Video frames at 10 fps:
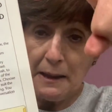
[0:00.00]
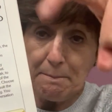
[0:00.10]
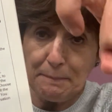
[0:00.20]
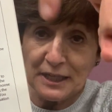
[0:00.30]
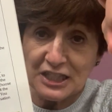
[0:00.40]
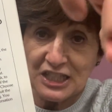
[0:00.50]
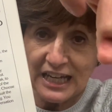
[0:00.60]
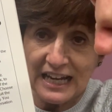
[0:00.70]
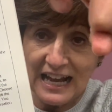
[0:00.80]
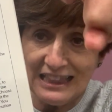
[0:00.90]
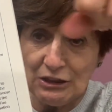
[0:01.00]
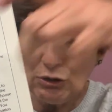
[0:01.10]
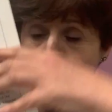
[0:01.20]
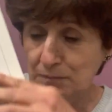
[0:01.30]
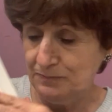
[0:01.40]
Pizzicato.
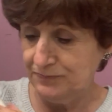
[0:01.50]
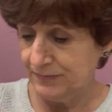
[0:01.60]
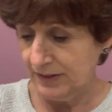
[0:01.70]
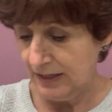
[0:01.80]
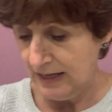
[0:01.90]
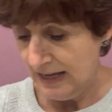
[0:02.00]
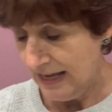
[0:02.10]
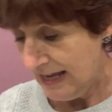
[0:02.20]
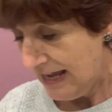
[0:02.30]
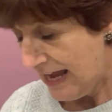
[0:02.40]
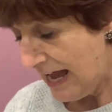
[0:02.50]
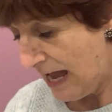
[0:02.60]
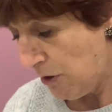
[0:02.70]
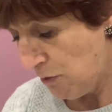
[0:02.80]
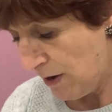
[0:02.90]

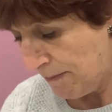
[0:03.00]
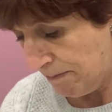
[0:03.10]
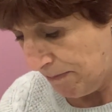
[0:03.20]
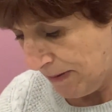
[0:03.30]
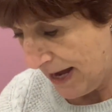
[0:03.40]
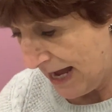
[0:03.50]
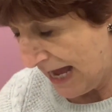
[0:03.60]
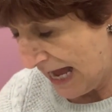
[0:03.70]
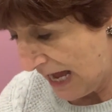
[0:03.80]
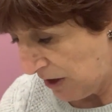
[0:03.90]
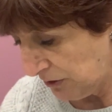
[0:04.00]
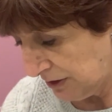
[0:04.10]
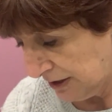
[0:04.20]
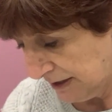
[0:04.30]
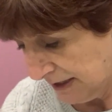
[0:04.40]
How about,
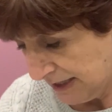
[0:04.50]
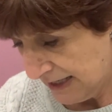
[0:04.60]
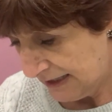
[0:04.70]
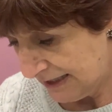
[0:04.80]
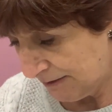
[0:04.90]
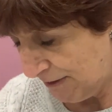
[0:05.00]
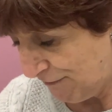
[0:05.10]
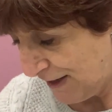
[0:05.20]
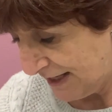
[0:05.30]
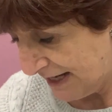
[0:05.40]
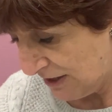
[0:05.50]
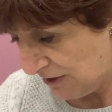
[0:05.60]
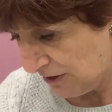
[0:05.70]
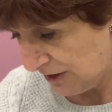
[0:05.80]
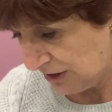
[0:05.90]
let me find
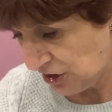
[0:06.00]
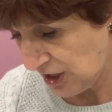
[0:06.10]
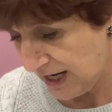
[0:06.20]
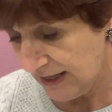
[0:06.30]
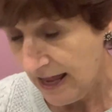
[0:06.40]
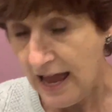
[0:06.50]
another child.